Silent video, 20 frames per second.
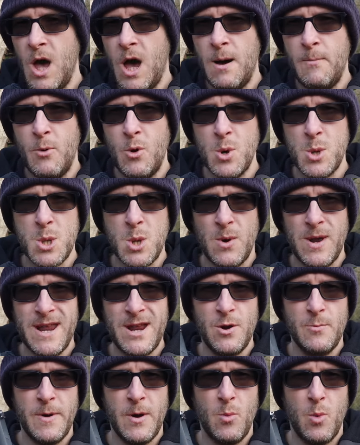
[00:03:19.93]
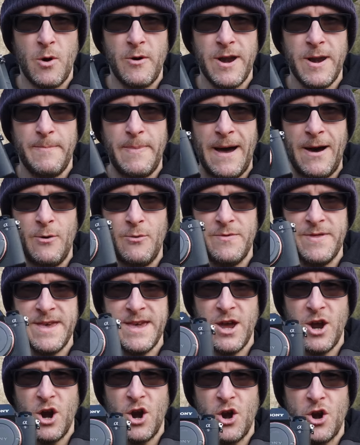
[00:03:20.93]
I'm also a little bit worried about
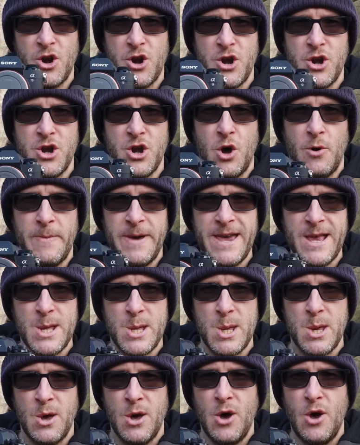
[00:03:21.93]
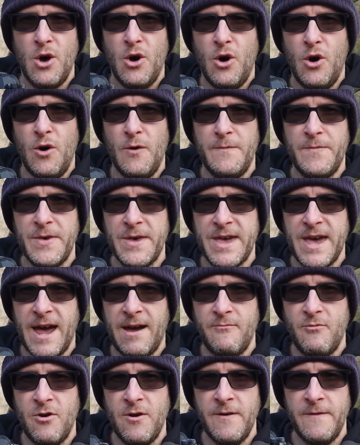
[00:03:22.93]
the ergonomics of the
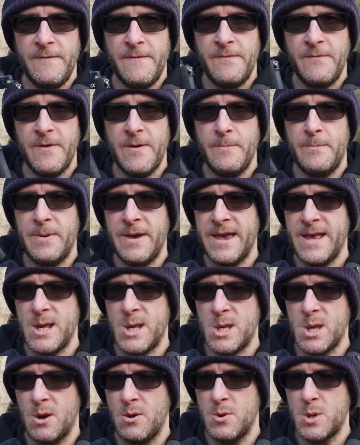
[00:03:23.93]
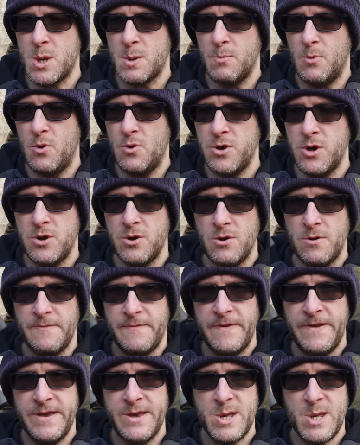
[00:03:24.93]
camera, for it being so small. You can
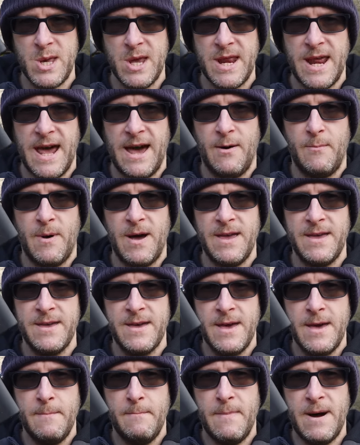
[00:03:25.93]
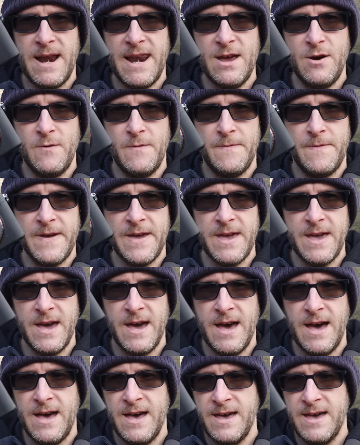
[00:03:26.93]
obviously see now my little
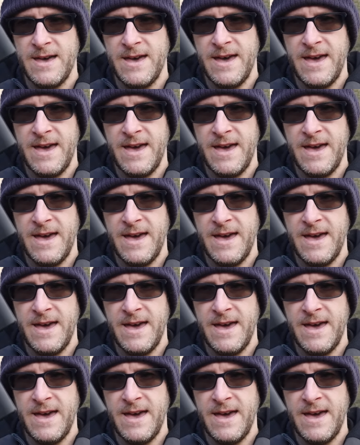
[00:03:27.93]
finger